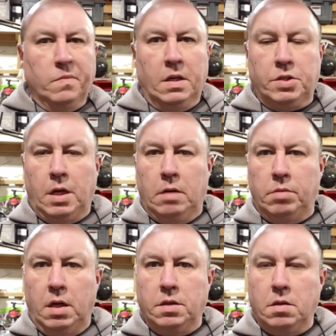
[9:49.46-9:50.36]

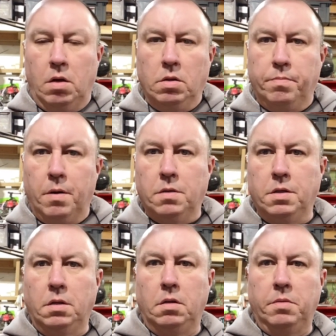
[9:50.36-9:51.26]
sandblast all the parts that
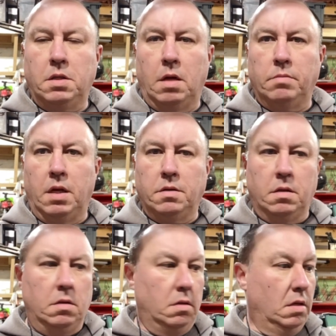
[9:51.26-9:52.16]
need to be sandblasted,
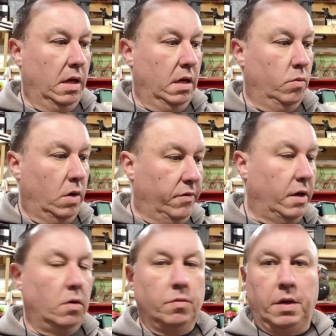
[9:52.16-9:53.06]
and whatever I
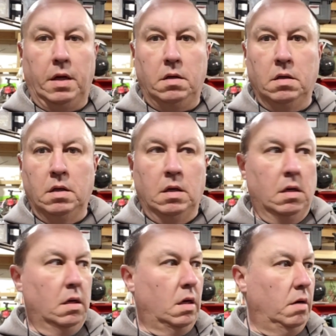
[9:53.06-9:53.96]
don't need,
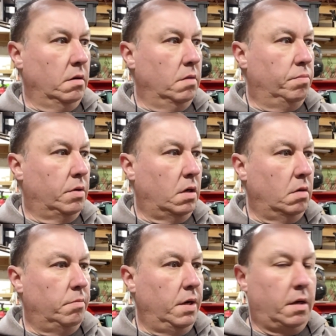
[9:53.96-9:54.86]
I'm going to put on a
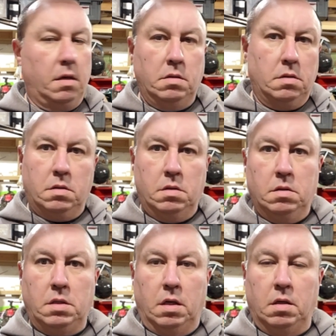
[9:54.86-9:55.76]
bike and just
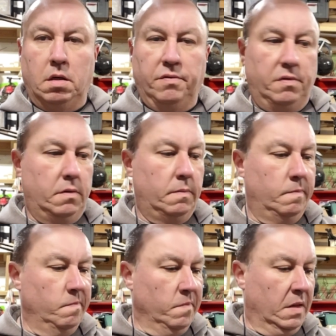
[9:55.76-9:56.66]
sell it off.
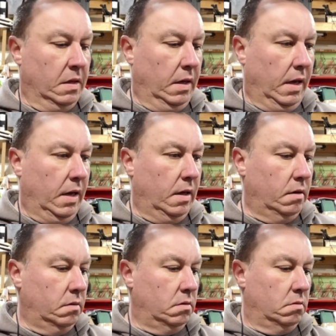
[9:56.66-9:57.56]

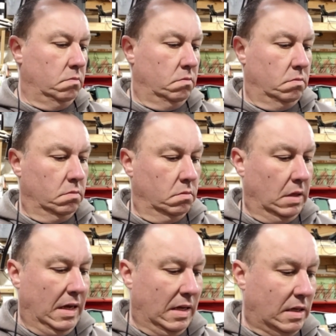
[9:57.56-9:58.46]
And
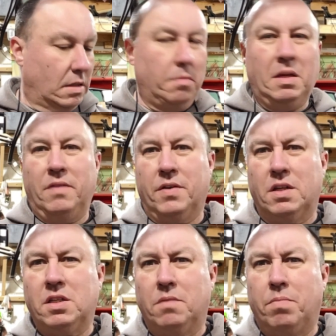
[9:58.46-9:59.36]
because I mean, if you're going to
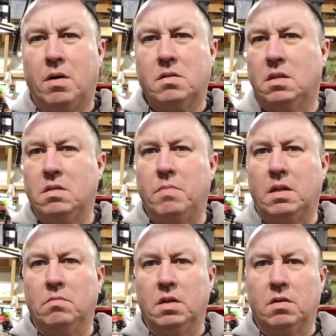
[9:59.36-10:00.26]
sell parts, at least make
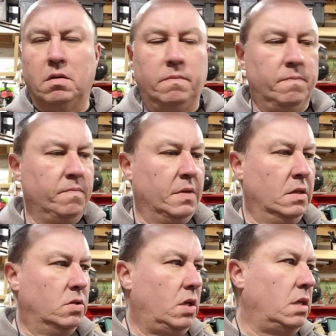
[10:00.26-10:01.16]
them look good.
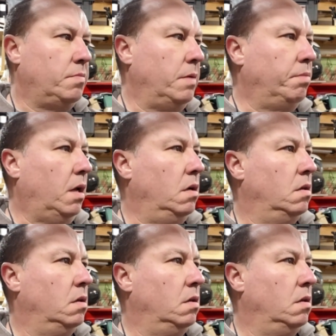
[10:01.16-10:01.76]
So that's my plan.